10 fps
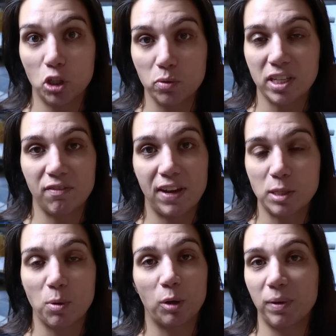using
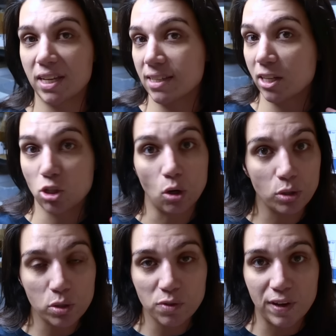Facebook because I
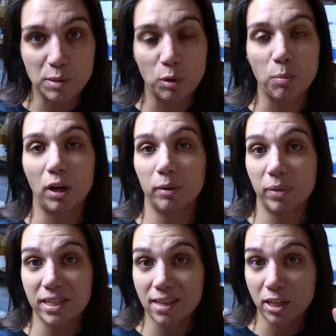don't use Facebook
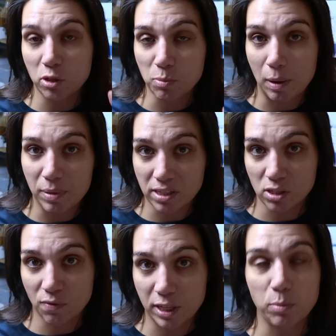Marketplace, I use my
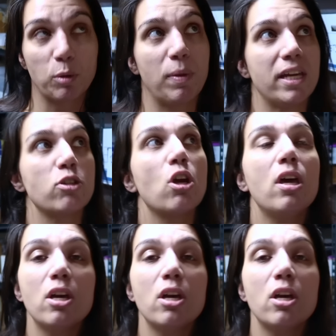business Facebook page.